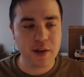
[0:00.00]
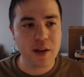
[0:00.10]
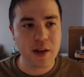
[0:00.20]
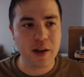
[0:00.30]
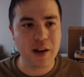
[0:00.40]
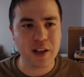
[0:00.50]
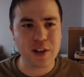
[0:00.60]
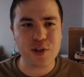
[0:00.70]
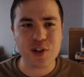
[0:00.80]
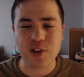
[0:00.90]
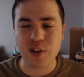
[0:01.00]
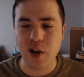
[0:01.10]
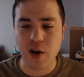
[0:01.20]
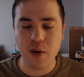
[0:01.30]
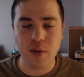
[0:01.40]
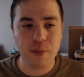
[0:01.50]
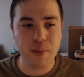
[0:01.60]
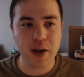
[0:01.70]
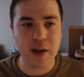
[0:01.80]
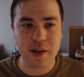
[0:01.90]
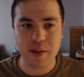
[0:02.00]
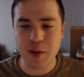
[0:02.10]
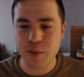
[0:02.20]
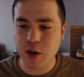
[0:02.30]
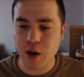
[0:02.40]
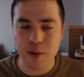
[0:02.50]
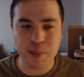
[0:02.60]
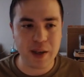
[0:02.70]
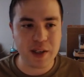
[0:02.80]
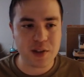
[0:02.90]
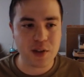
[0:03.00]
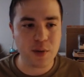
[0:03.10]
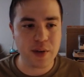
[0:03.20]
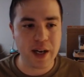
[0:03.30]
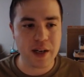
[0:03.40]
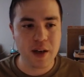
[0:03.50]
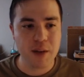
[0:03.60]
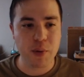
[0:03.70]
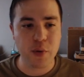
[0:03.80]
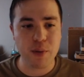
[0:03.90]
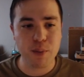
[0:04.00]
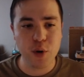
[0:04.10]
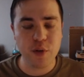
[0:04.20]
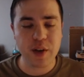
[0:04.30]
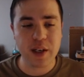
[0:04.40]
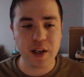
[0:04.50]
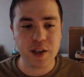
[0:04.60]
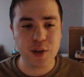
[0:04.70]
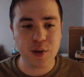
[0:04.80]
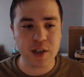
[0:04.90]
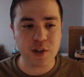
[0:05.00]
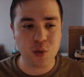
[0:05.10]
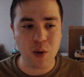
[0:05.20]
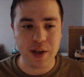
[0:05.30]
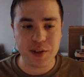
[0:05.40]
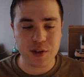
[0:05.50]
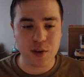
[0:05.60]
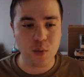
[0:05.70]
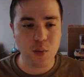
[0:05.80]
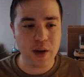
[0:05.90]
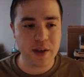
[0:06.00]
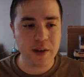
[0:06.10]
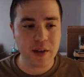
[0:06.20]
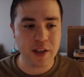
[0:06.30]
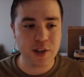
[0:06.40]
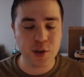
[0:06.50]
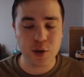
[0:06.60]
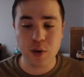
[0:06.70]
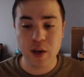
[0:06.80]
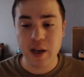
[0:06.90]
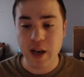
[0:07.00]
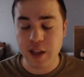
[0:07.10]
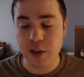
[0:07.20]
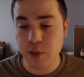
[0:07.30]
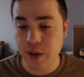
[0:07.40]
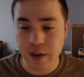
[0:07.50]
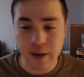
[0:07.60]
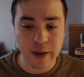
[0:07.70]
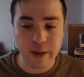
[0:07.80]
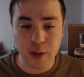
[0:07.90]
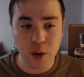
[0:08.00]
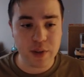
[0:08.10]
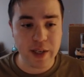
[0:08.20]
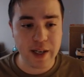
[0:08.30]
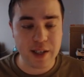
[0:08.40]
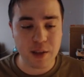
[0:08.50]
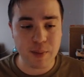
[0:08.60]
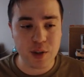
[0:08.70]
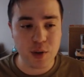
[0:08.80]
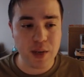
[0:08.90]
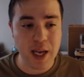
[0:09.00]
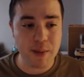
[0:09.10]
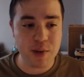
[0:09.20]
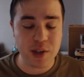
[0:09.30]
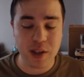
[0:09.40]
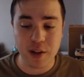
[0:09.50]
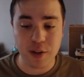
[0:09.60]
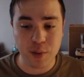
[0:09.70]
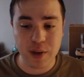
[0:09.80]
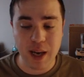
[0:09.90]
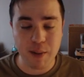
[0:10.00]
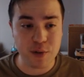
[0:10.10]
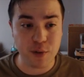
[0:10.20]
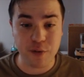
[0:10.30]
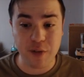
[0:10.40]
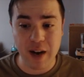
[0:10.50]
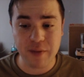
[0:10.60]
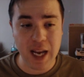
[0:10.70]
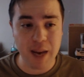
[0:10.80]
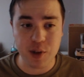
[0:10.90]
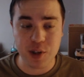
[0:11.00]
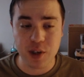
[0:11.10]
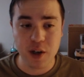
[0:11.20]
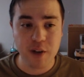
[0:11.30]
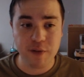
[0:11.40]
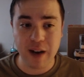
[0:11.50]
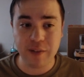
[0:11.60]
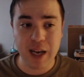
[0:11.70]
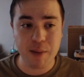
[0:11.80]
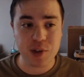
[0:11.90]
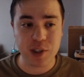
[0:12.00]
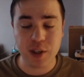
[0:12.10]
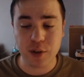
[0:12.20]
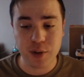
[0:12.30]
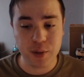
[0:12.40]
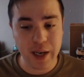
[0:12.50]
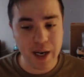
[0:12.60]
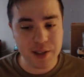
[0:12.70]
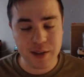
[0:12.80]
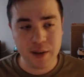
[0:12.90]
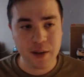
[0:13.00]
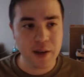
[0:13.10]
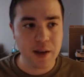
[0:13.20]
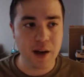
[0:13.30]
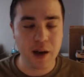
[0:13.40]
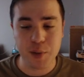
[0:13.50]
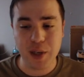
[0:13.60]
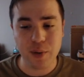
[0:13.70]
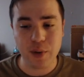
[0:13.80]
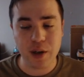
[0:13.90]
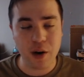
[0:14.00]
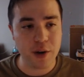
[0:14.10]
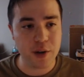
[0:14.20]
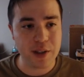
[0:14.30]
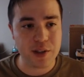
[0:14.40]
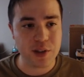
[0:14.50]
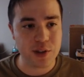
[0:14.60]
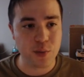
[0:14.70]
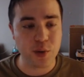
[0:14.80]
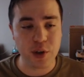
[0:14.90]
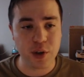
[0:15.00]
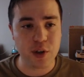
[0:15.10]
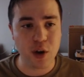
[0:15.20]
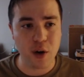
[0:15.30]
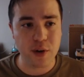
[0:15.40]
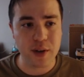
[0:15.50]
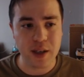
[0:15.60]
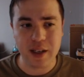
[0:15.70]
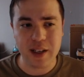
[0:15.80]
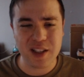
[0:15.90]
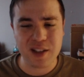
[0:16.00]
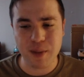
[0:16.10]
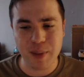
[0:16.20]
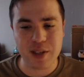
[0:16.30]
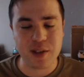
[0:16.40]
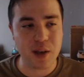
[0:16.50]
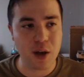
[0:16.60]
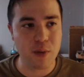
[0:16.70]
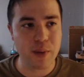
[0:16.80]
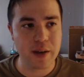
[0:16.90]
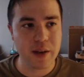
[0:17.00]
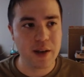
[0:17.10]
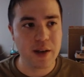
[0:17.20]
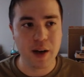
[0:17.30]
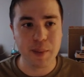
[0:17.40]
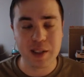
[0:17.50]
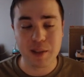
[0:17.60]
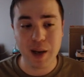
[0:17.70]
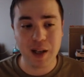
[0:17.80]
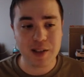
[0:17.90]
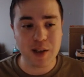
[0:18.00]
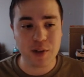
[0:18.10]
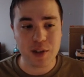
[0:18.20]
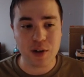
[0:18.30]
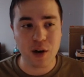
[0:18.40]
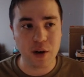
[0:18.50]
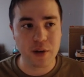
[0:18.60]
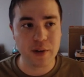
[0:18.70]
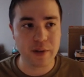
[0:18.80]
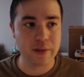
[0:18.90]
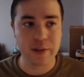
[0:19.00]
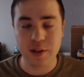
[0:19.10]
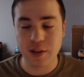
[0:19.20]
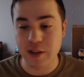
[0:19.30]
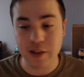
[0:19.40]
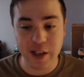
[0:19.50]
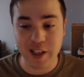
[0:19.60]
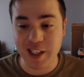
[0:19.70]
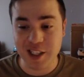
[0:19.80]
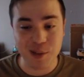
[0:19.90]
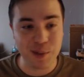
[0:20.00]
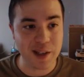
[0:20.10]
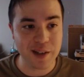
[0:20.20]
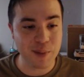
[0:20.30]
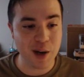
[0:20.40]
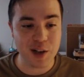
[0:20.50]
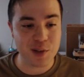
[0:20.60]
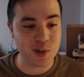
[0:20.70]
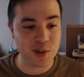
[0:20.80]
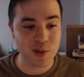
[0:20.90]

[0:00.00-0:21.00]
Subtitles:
A little slow, but I mean we are playing a slow deck, but we're moving a unit twice, so 1 and then 2, and then with Lotan that's going to be 2 damage and then 3 damage for 5 damage. 5 damage and kill 2 guys. You can't really argue. That's just a really good card. It is a bit slow, but I mean, to balance out this card, it needs to be honest with you.